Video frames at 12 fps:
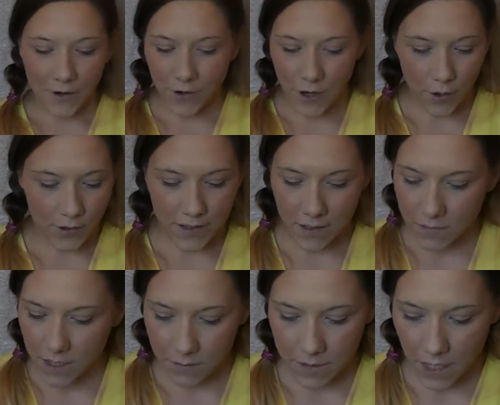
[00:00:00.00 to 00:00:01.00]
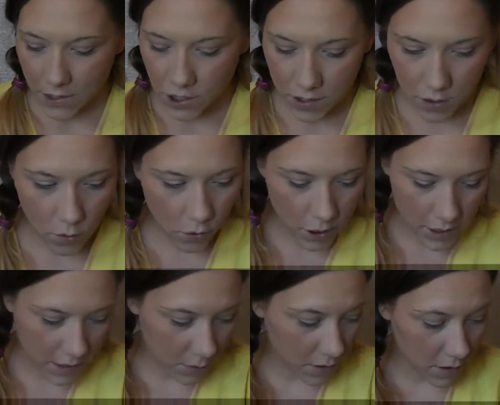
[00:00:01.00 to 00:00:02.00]
I don't know. Sometimes I just go
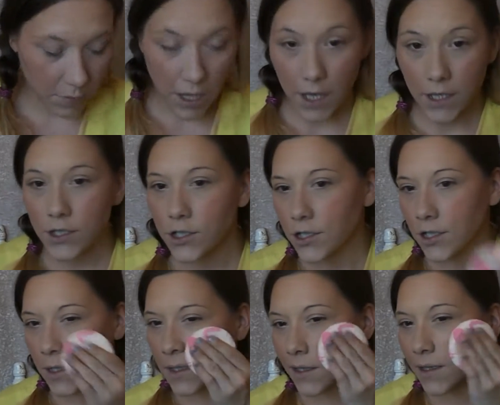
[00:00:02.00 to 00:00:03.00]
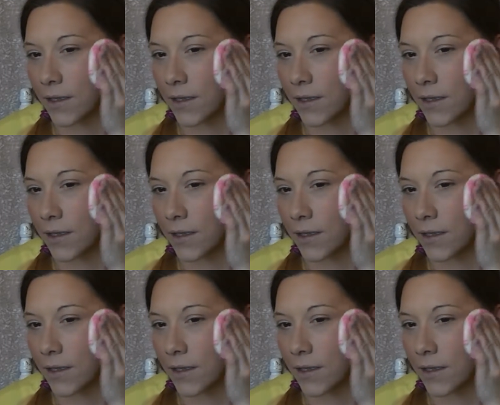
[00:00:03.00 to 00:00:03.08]
crazy with the blush.